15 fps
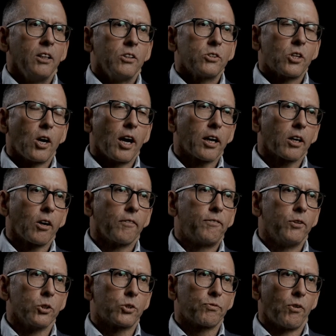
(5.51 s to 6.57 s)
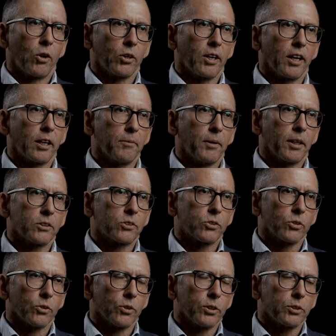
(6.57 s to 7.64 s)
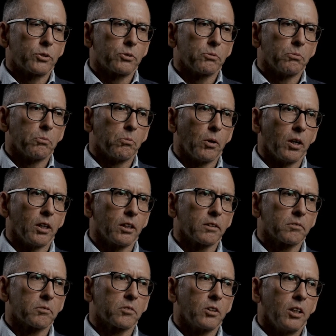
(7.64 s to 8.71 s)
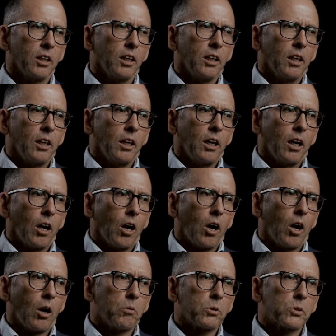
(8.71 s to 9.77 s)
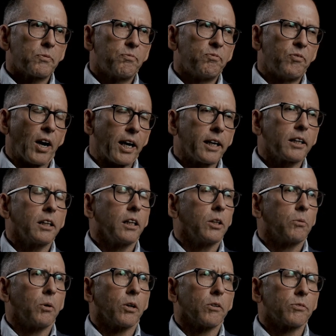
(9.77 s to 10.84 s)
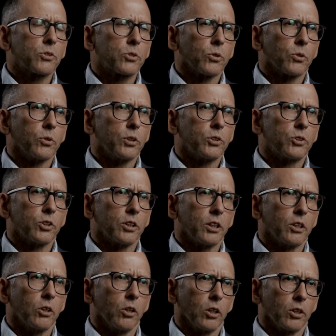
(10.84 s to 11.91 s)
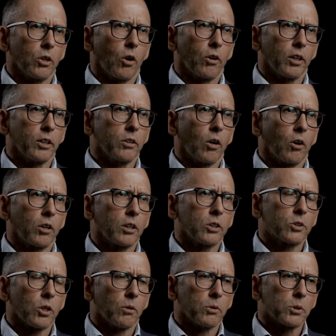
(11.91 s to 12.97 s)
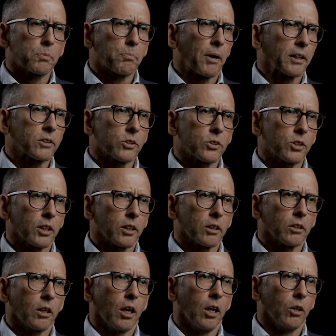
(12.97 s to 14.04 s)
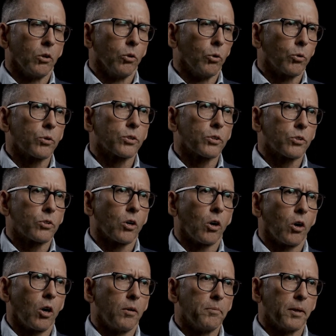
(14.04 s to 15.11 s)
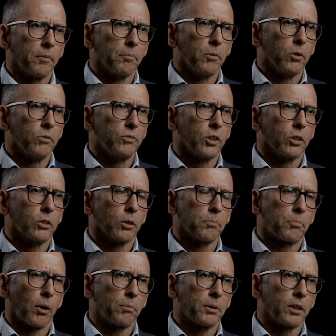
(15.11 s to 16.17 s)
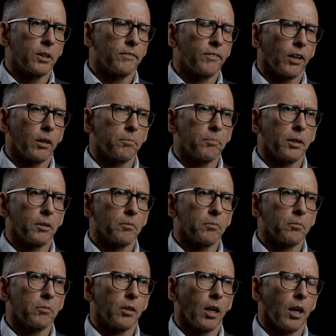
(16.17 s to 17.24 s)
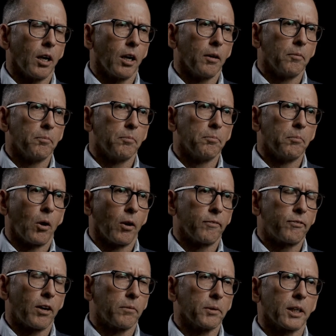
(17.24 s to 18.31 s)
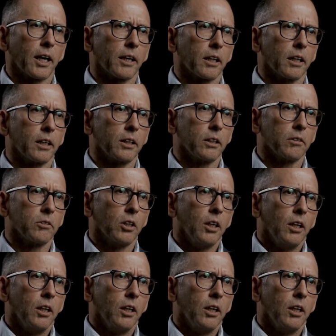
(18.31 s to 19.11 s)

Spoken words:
So how did I first find out about storage? Well, I was vaguely aware of storage in the early 1990s. I was practicing law at the time and moved into property development. My family had a